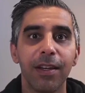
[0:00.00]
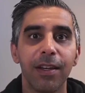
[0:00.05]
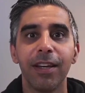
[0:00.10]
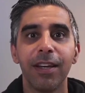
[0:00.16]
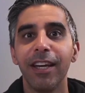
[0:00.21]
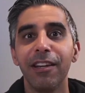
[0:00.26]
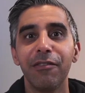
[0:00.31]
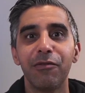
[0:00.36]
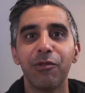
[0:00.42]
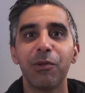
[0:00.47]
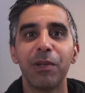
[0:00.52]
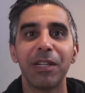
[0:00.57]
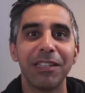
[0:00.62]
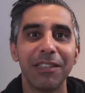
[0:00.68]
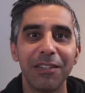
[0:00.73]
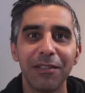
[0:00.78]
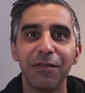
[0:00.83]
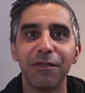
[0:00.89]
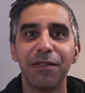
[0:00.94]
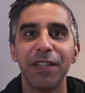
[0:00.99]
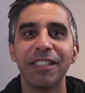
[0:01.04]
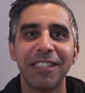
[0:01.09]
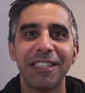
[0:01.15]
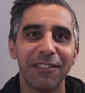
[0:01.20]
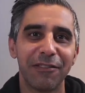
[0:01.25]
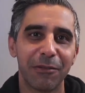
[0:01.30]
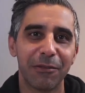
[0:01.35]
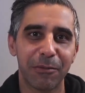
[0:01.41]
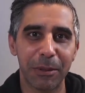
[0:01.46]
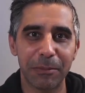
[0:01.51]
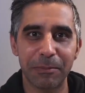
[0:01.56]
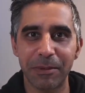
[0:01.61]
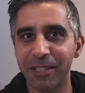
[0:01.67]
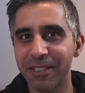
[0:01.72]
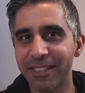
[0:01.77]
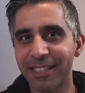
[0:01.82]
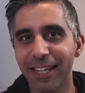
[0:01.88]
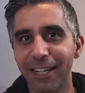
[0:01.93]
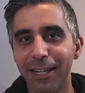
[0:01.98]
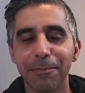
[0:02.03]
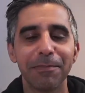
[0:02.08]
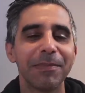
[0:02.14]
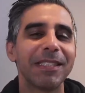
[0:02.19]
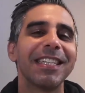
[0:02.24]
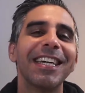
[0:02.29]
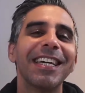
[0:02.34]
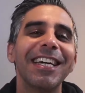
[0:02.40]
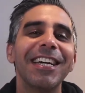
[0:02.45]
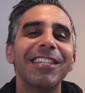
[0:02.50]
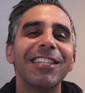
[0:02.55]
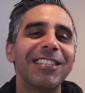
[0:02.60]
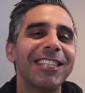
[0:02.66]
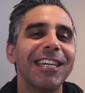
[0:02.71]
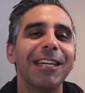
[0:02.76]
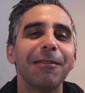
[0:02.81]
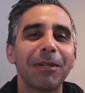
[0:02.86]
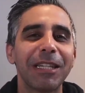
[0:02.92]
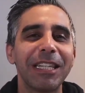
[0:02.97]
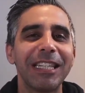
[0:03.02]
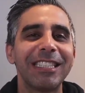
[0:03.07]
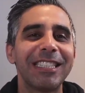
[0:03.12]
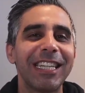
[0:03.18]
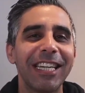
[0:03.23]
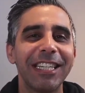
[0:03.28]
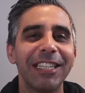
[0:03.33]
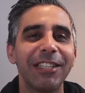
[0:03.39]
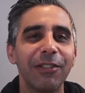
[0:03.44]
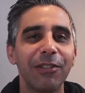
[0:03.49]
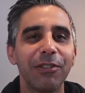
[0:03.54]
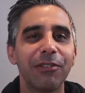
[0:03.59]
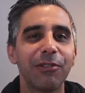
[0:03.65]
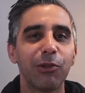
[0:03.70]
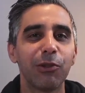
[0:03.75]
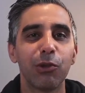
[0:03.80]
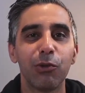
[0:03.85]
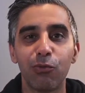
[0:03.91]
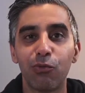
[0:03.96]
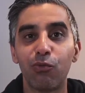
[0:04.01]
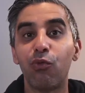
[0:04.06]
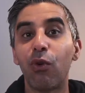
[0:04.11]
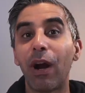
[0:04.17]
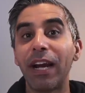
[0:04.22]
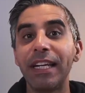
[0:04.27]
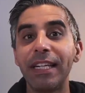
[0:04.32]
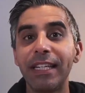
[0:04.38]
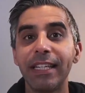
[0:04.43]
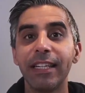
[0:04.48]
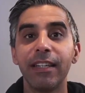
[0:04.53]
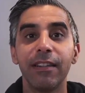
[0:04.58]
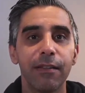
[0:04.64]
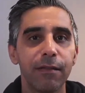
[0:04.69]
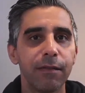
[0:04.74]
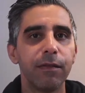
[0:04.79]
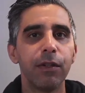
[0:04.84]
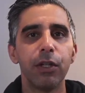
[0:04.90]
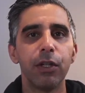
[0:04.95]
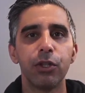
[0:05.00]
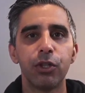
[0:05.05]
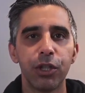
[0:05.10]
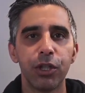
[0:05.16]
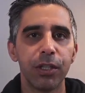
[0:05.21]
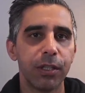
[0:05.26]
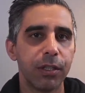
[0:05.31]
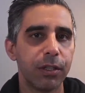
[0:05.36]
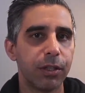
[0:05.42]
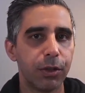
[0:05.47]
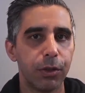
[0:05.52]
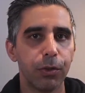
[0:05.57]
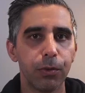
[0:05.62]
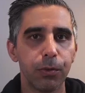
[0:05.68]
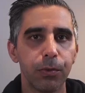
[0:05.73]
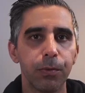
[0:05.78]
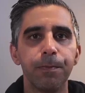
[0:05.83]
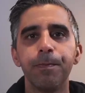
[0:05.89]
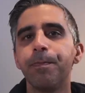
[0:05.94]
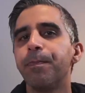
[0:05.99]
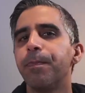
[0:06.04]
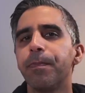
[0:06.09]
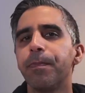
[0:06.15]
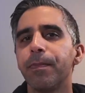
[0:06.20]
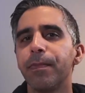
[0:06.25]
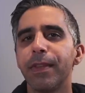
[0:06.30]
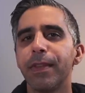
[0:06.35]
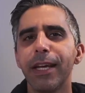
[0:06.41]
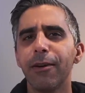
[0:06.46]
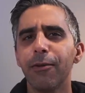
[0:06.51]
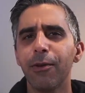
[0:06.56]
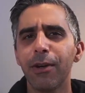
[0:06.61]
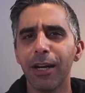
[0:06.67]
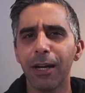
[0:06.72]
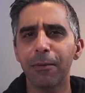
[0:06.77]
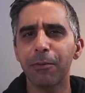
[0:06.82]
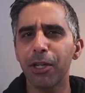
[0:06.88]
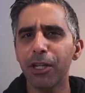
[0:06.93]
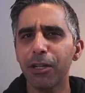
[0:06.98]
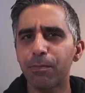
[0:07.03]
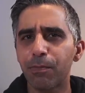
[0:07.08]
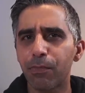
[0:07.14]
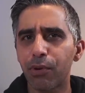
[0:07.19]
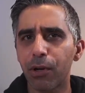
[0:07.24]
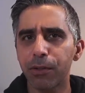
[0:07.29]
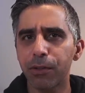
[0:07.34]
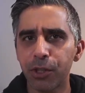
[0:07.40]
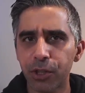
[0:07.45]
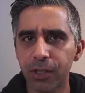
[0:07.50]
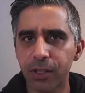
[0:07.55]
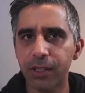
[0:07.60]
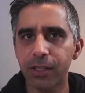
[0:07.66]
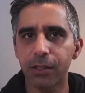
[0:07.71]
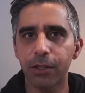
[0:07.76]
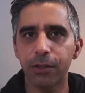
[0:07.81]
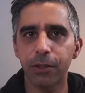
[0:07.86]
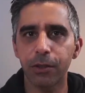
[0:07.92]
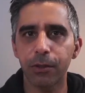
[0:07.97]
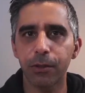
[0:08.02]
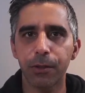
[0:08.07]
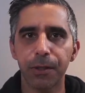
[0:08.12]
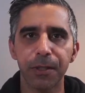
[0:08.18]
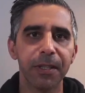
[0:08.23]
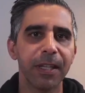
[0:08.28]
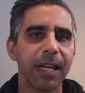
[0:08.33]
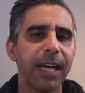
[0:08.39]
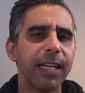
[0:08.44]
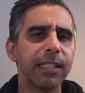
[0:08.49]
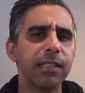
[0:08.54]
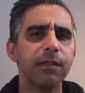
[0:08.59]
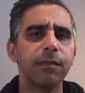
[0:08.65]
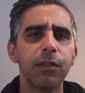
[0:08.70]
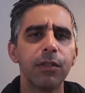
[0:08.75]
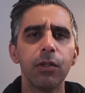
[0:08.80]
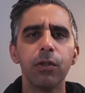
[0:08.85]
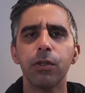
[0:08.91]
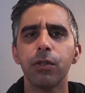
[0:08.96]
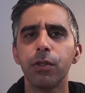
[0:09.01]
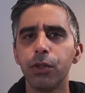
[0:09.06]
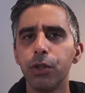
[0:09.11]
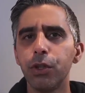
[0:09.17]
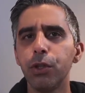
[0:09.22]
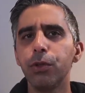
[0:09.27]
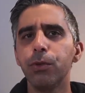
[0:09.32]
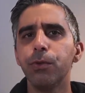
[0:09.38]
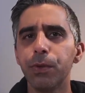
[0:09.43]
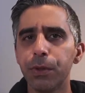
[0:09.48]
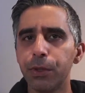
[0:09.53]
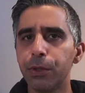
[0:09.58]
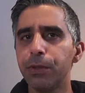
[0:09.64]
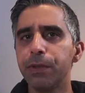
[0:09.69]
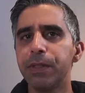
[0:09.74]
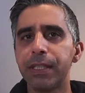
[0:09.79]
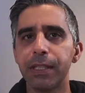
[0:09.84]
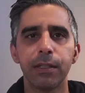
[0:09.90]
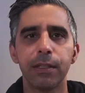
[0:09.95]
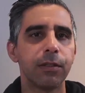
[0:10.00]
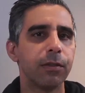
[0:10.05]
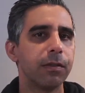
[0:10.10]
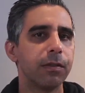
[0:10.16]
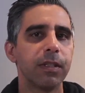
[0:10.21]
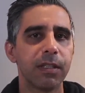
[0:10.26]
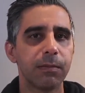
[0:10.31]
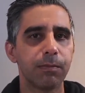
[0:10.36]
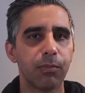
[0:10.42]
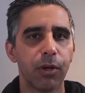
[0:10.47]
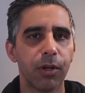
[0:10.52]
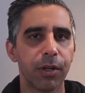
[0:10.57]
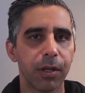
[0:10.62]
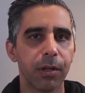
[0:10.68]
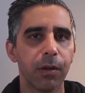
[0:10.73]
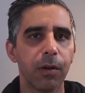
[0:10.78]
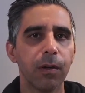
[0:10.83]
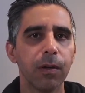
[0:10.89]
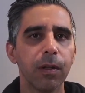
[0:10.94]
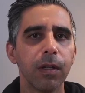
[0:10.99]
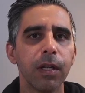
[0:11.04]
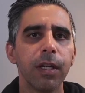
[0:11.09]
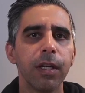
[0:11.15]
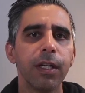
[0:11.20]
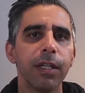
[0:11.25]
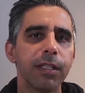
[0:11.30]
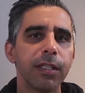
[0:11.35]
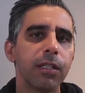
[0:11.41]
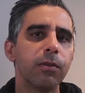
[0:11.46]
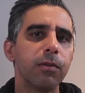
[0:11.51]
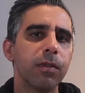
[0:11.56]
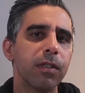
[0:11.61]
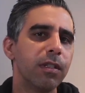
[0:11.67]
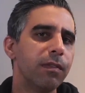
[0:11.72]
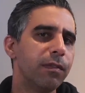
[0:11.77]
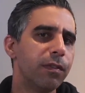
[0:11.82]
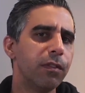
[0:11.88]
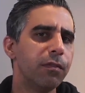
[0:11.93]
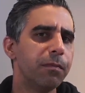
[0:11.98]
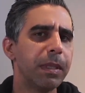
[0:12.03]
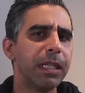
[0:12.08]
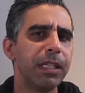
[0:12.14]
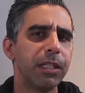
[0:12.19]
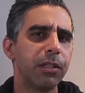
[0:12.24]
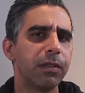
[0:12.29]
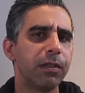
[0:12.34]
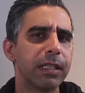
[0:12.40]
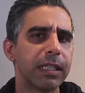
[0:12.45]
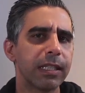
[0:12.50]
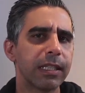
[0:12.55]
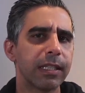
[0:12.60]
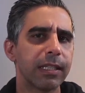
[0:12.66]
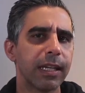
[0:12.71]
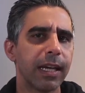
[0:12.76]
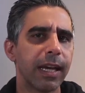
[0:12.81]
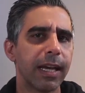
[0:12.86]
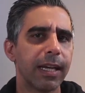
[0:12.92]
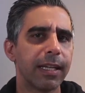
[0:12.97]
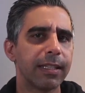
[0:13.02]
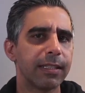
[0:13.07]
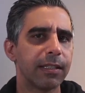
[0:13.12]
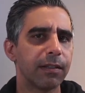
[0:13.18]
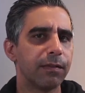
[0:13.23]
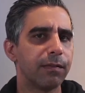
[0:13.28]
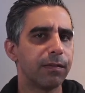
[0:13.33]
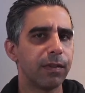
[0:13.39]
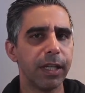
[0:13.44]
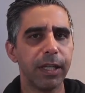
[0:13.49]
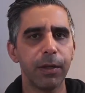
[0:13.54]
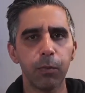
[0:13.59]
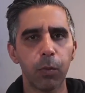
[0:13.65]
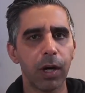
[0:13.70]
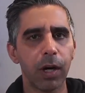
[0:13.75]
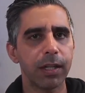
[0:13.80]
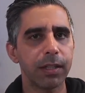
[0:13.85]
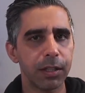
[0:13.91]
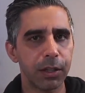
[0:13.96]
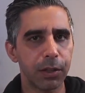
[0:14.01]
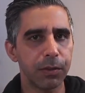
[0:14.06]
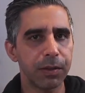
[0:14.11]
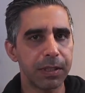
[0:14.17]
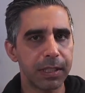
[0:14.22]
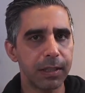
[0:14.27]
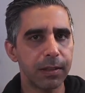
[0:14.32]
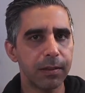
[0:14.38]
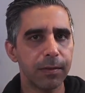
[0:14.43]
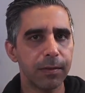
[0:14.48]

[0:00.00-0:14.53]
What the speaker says: Hey everyone, Fez here from CryptoSetups. Today I'm going to take you through RDNT version 2. Now, I'm going to approach this tutorial as if you're a new user to this protocol. So if you've been using it as a V1 user,